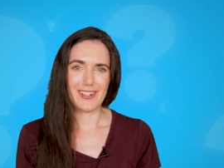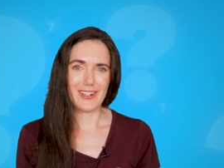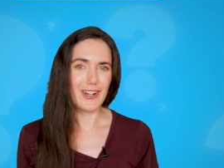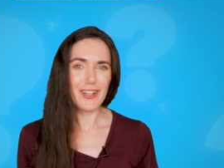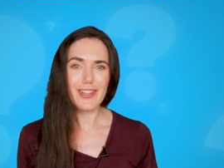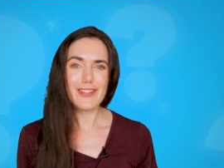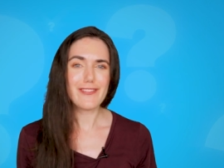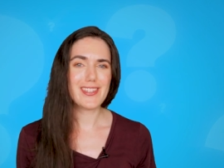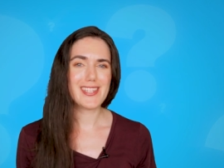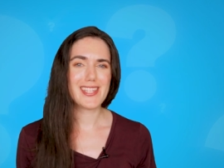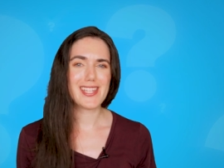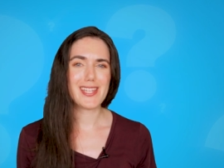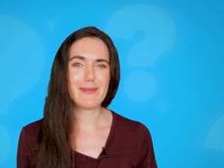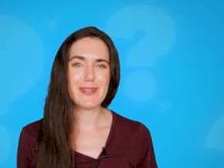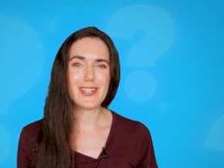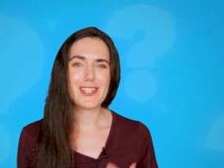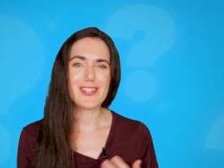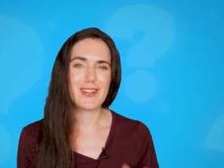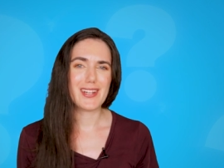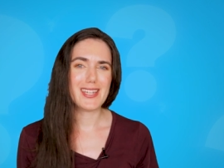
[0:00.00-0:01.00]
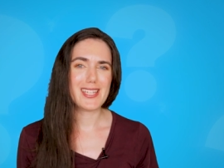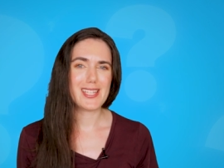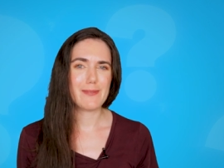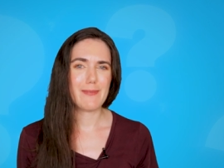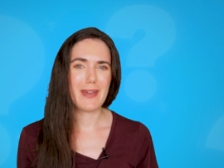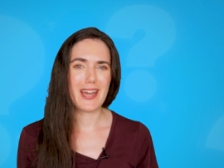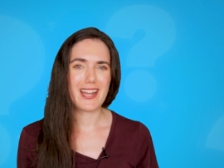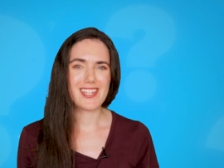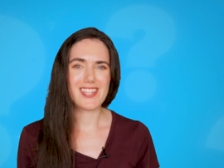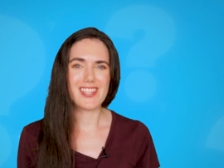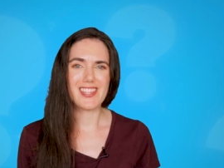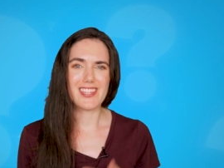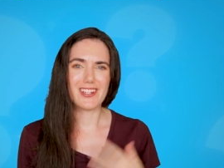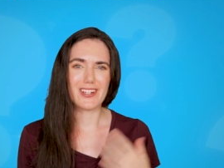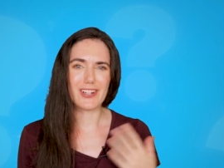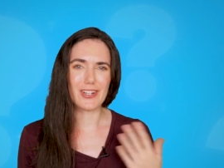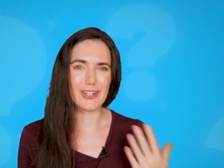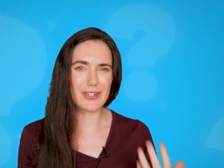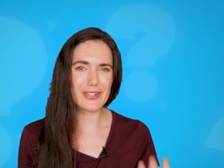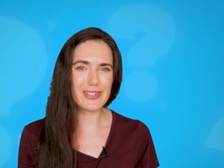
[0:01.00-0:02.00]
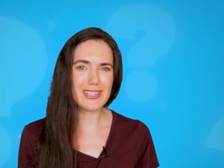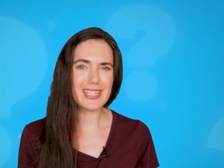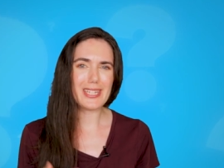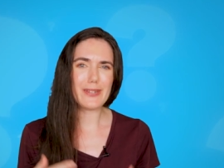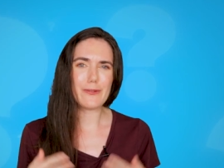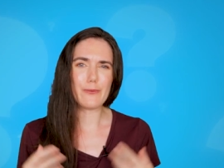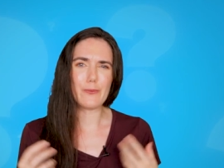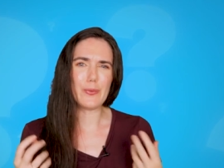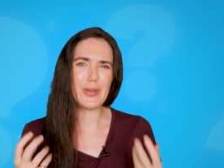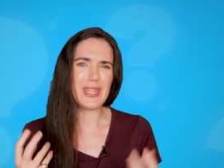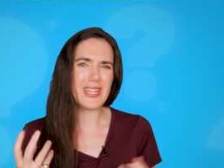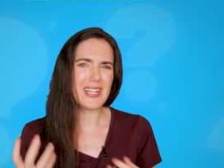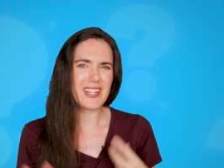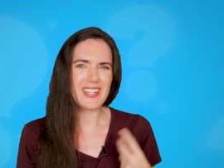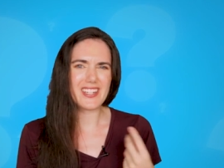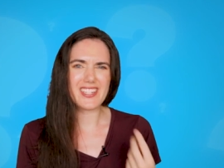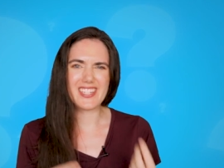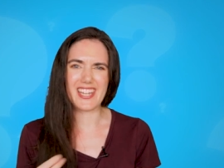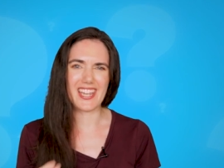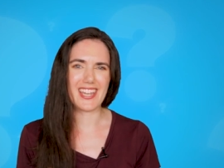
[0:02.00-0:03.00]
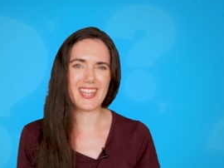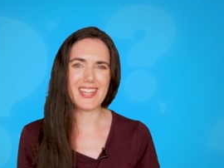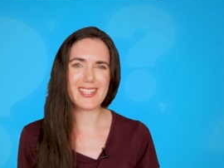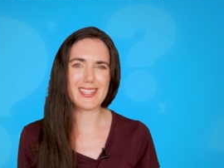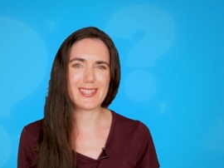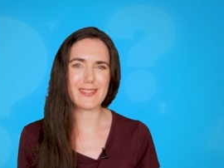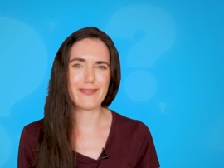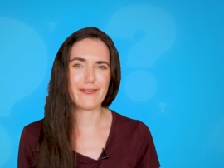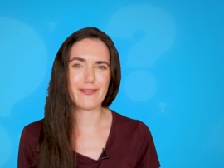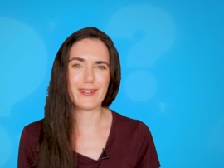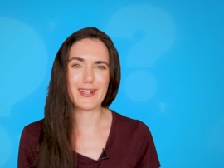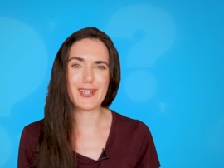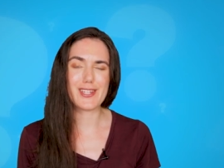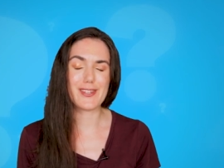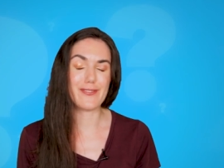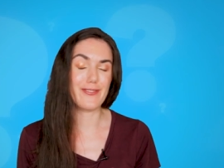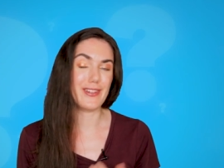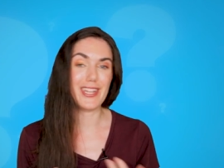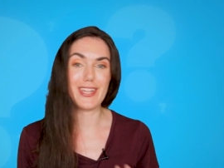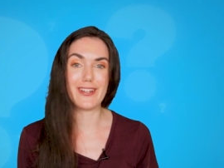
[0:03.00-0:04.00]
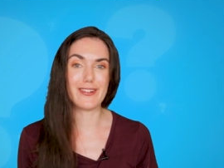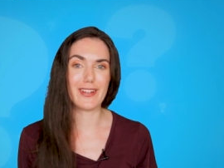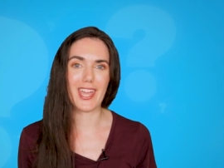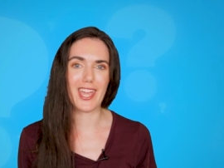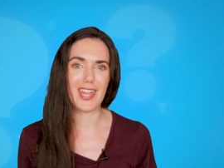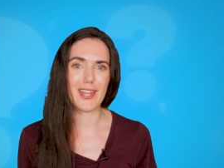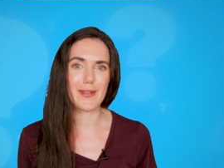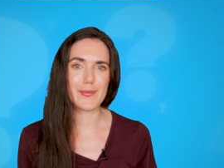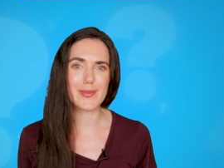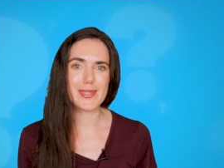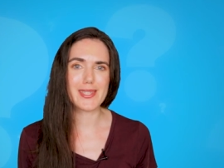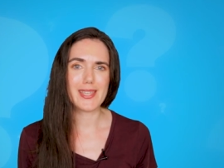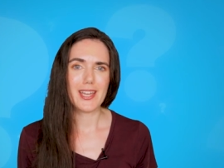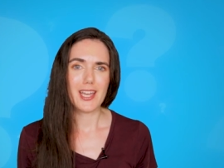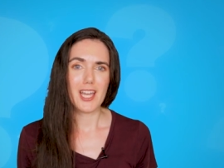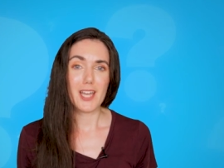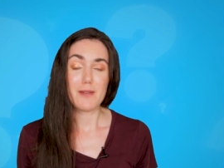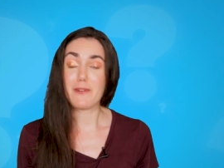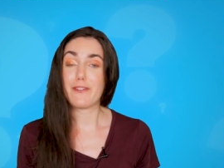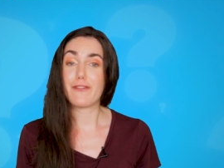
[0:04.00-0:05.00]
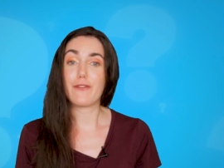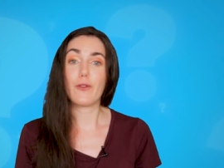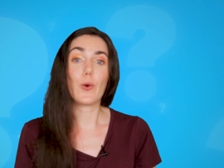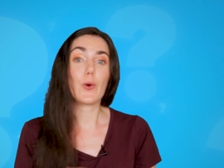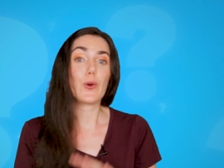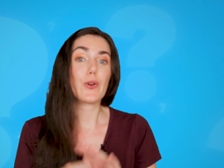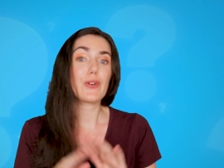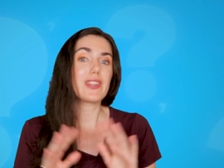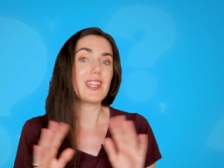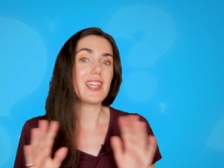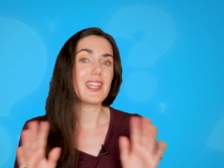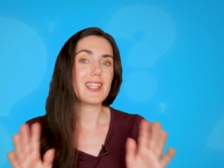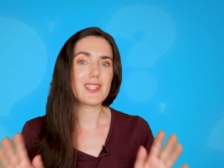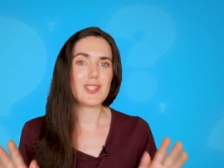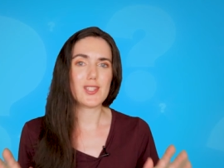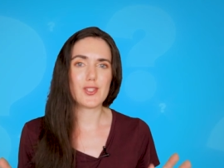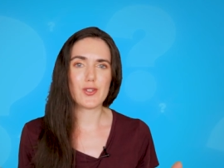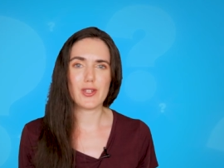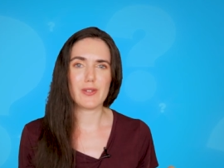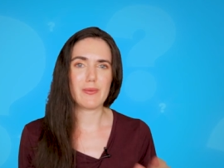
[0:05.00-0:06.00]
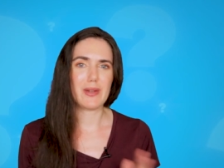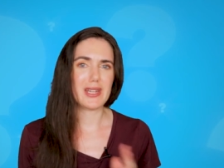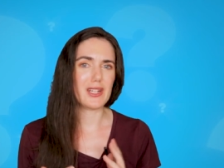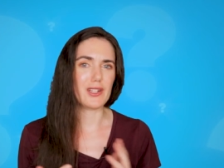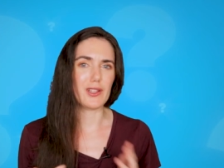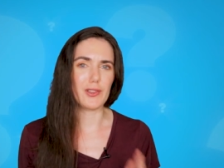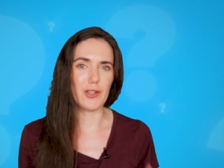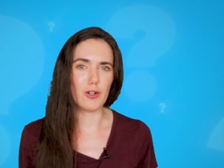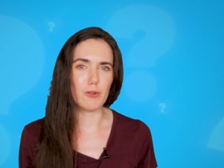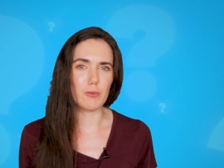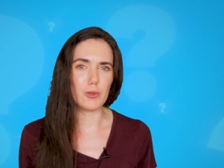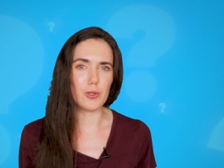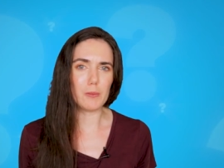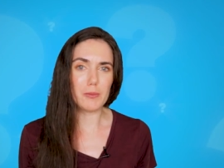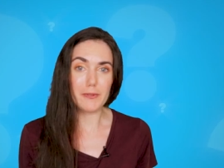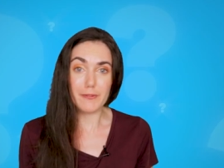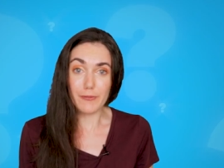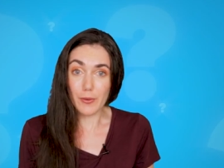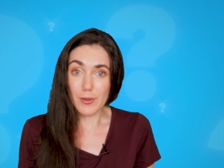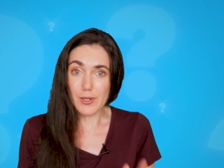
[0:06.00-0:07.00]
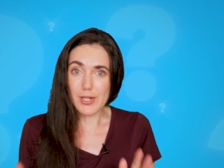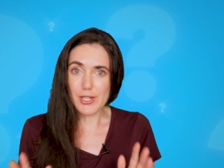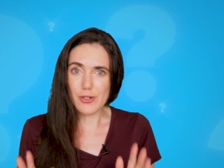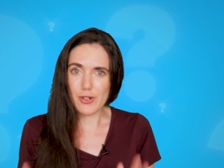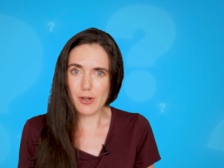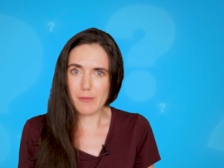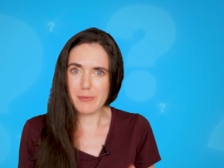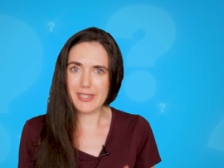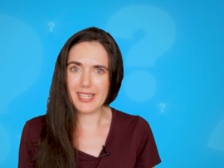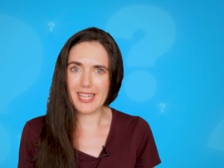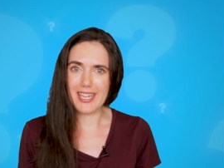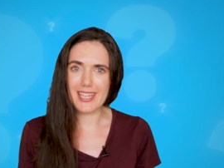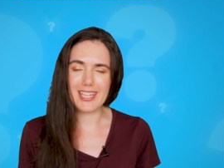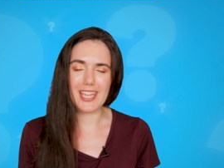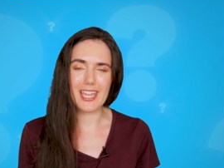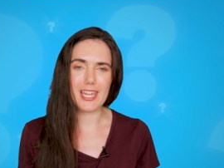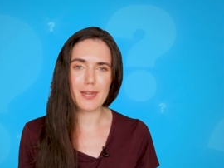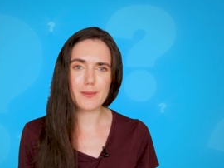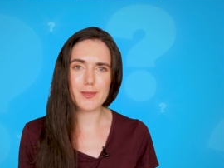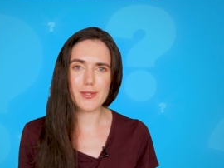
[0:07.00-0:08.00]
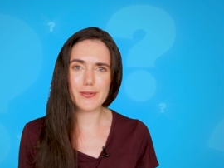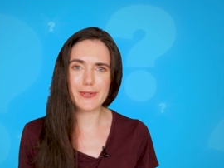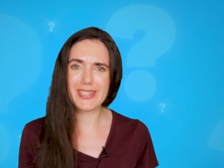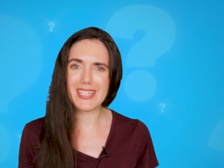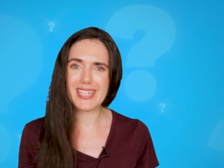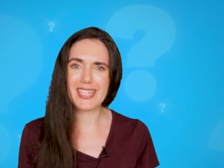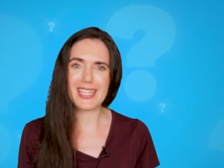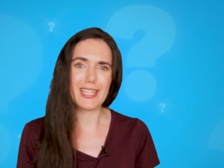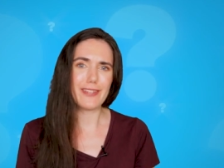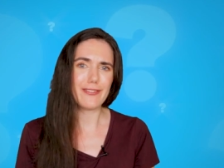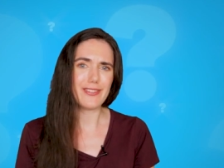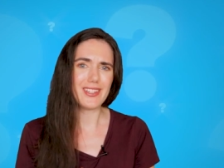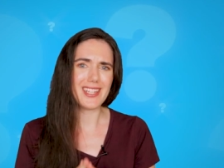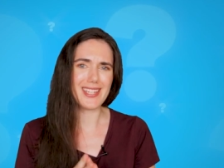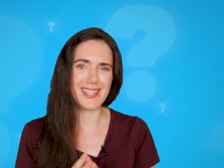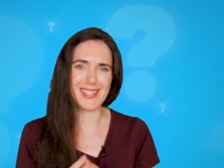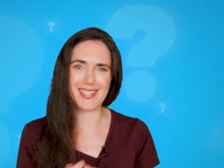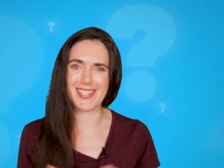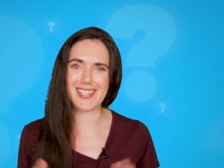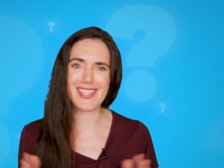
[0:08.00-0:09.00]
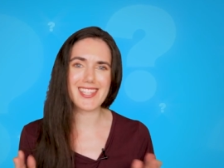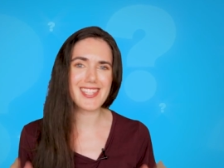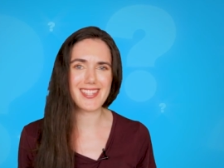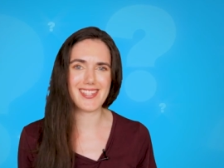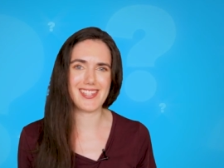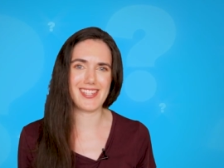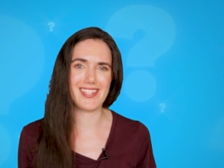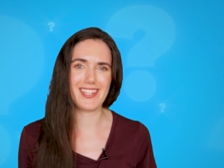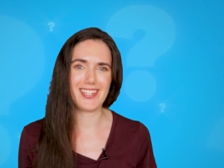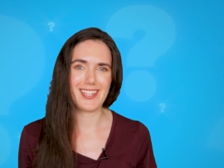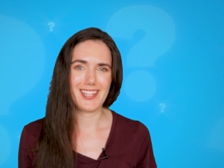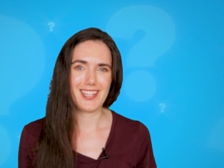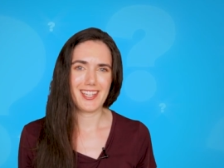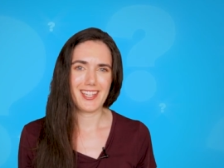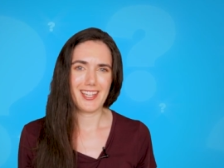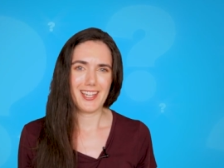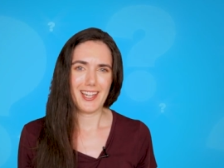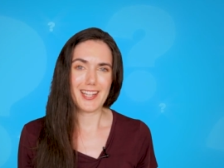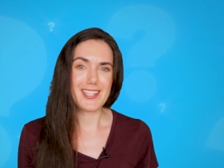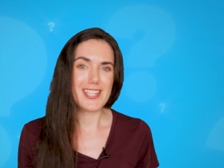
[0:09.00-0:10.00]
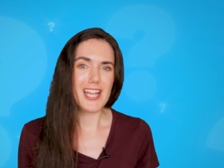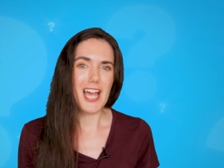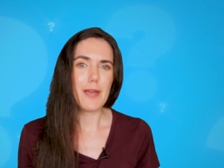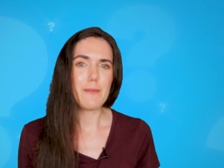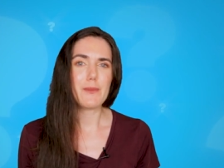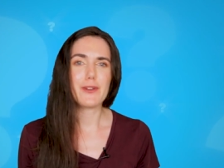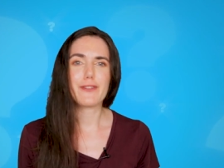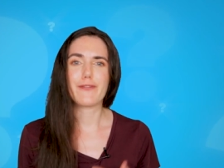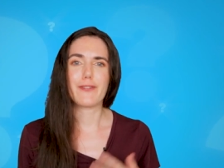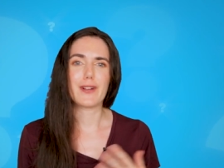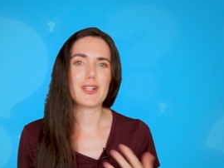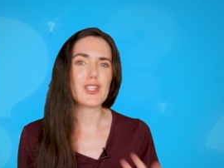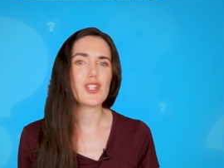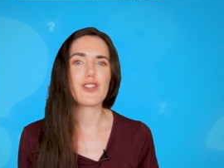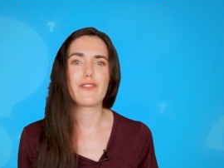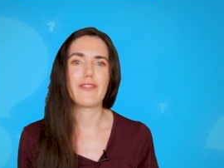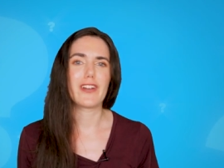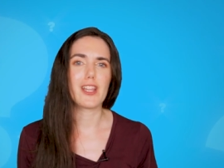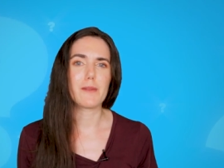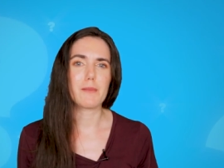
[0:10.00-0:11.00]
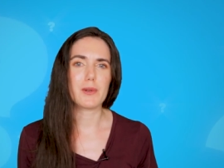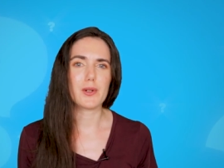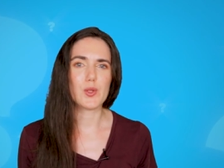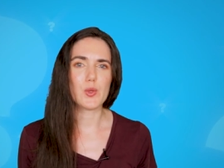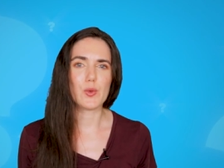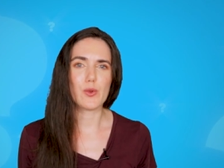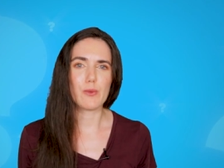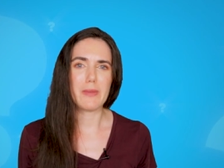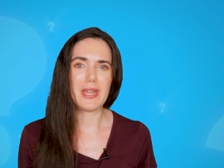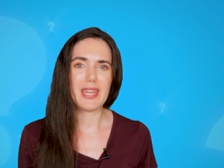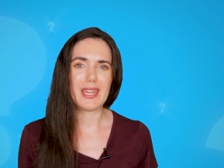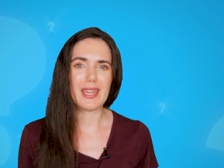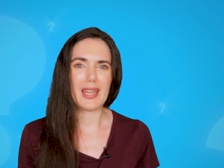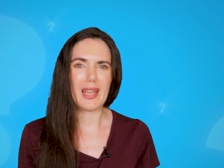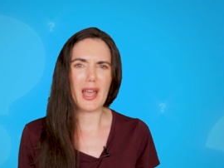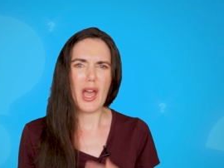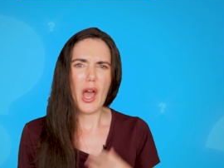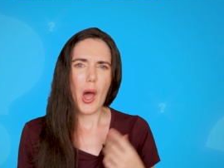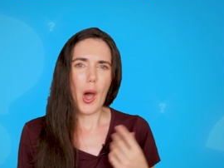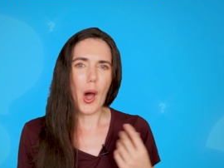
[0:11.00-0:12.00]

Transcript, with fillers: All of this can be traced back to the early weird days of French video games, before the industry went global, before AAA games really even existed. A time when French developers were making